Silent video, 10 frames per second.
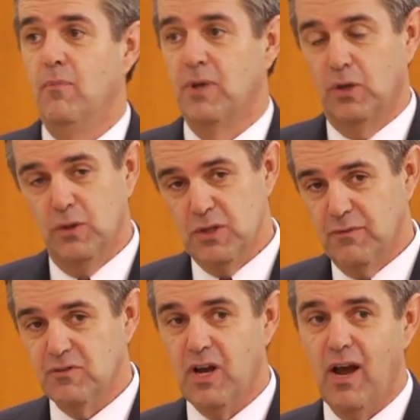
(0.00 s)
Because
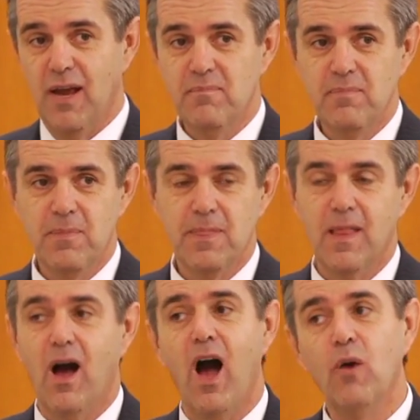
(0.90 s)
of time,
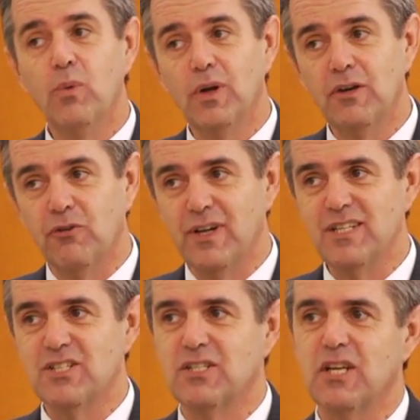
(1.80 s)
I will
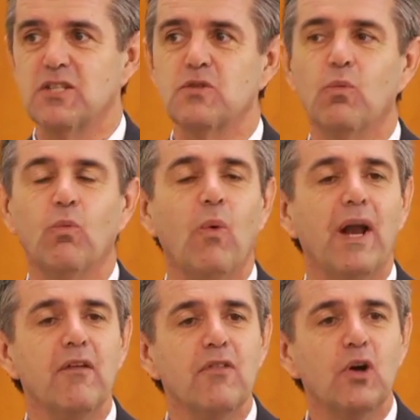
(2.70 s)
address just
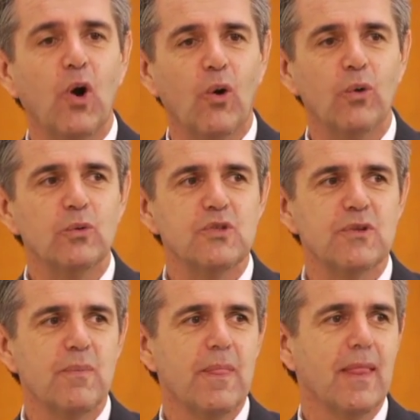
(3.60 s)
one of the
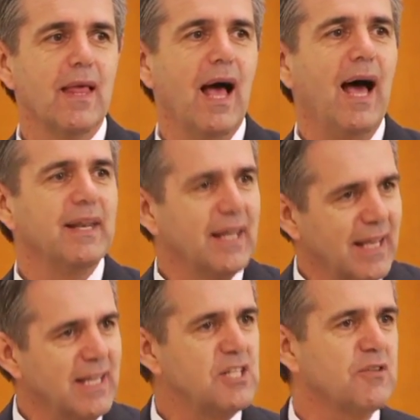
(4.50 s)
goals under
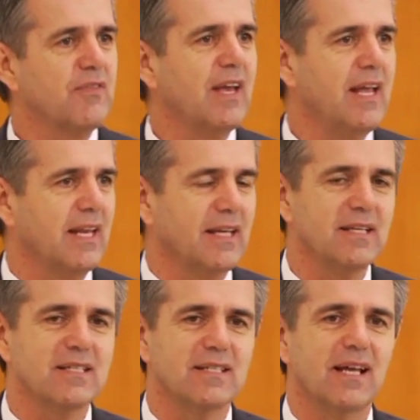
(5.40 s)
each of the
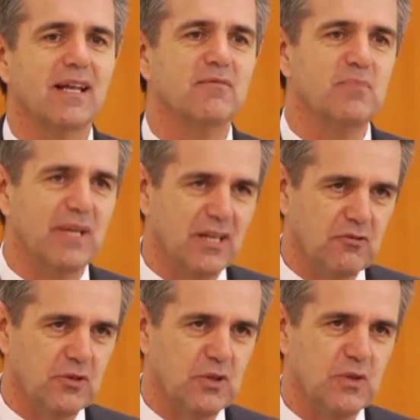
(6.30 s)
headings that have been
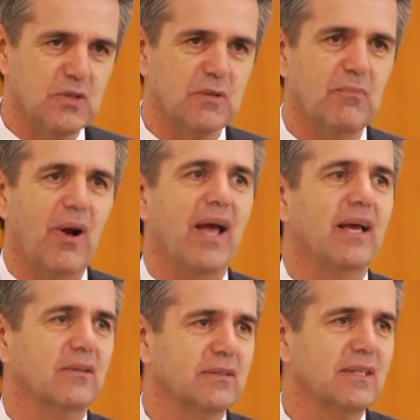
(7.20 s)
introduced by
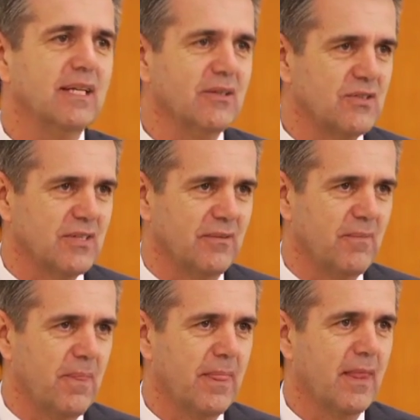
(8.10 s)
Elder Nielsen,
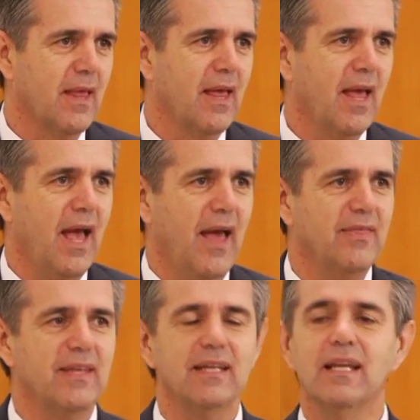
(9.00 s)

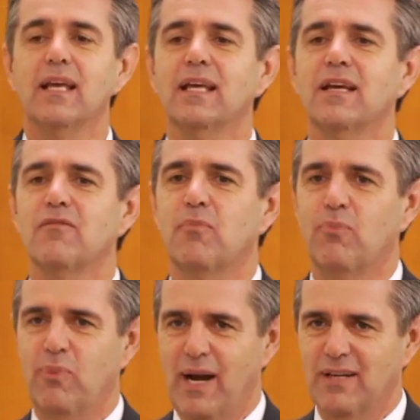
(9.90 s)
and then give
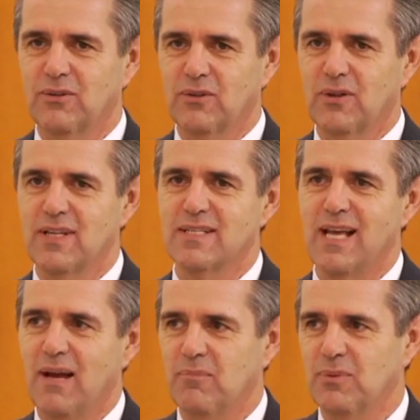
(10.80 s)
practical
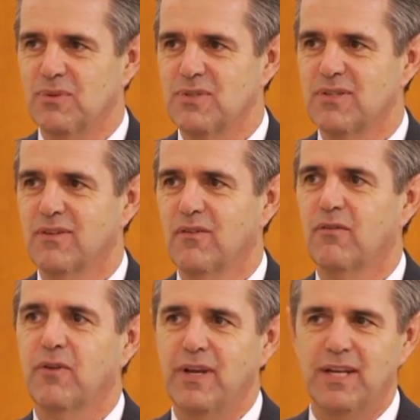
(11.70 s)
examples
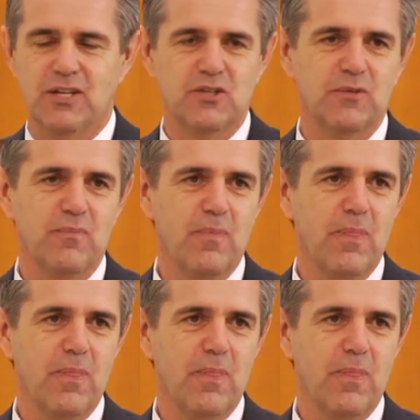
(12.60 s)
for each.